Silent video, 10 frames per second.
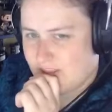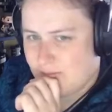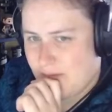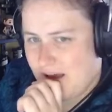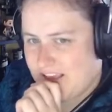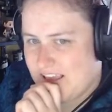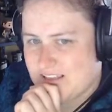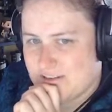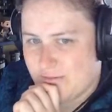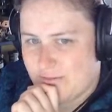
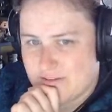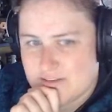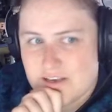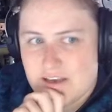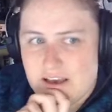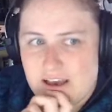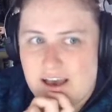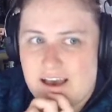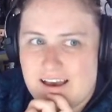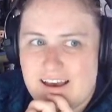Marquis's office.
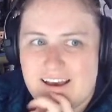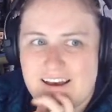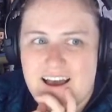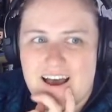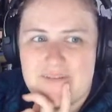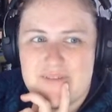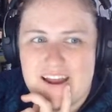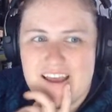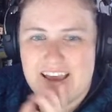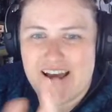But
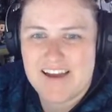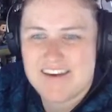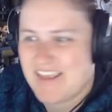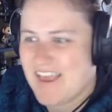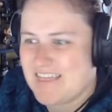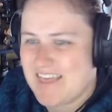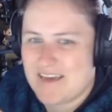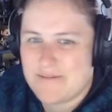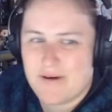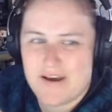I can't get
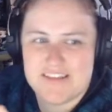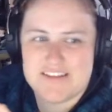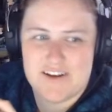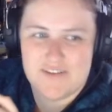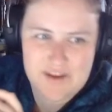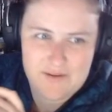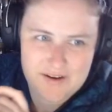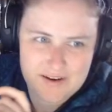that by itself, that one little